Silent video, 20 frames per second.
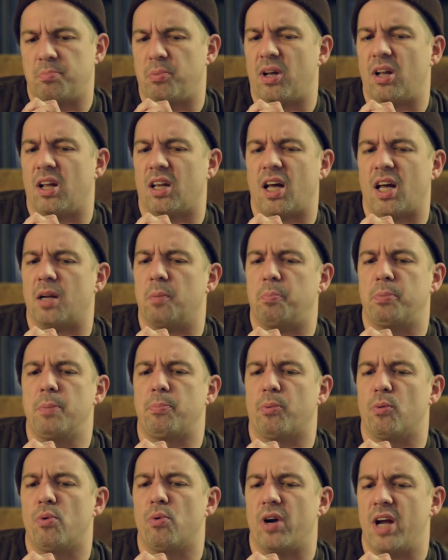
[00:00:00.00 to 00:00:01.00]
but a lot of
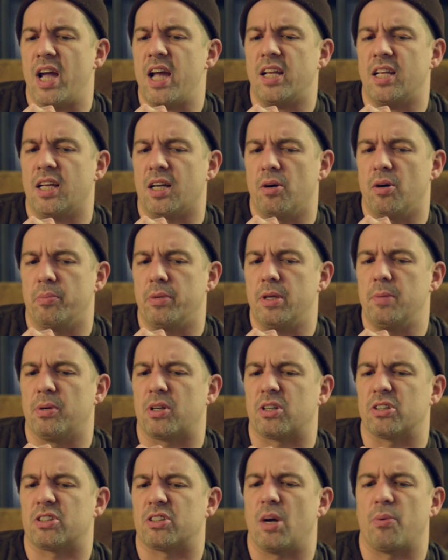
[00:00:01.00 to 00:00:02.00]
people were hating on me
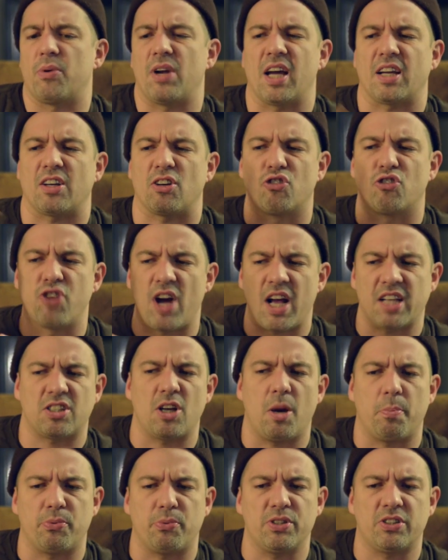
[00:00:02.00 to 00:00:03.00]
because they were like,
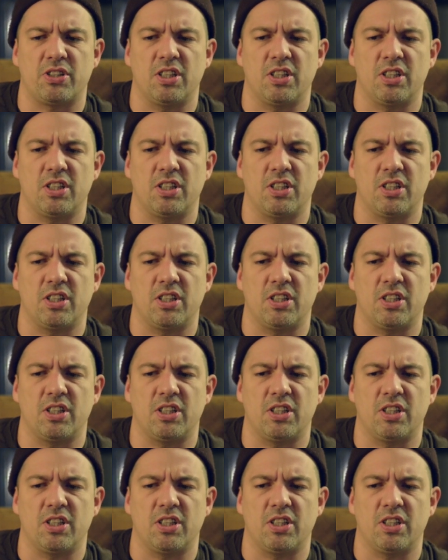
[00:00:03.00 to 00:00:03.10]
Grasshopper is